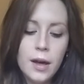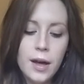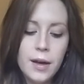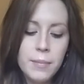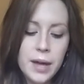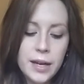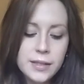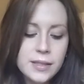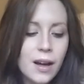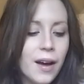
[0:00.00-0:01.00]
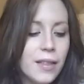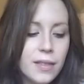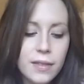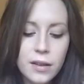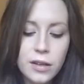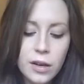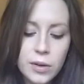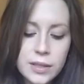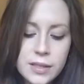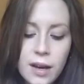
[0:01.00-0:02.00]
And it's not,
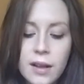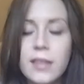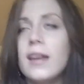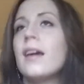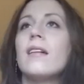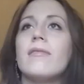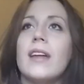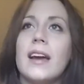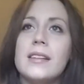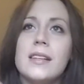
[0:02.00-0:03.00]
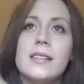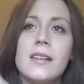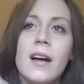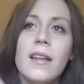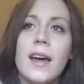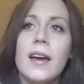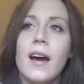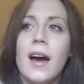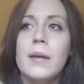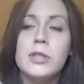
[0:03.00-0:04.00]
it's not a thing of, like I said, it's not
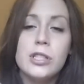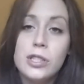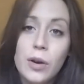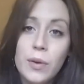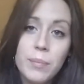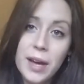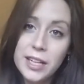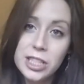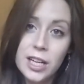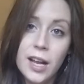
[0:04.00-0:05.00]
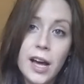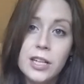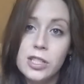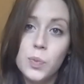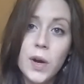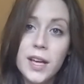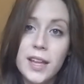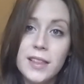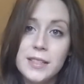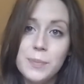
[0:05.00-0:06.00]
like I'm just so impatient and I just want to
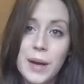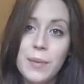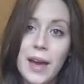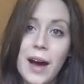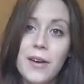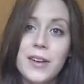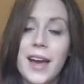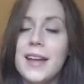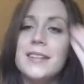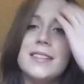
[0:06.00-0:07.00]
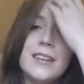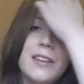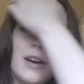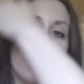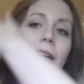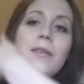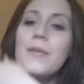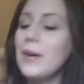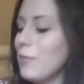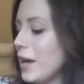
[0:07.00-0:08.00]
get this baby out, and, I don't
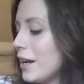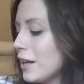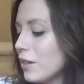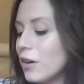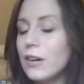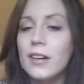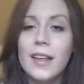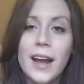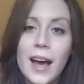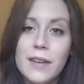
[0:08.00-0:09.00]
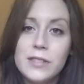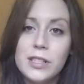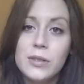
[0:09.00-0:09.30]
want to wait any longer than I have to.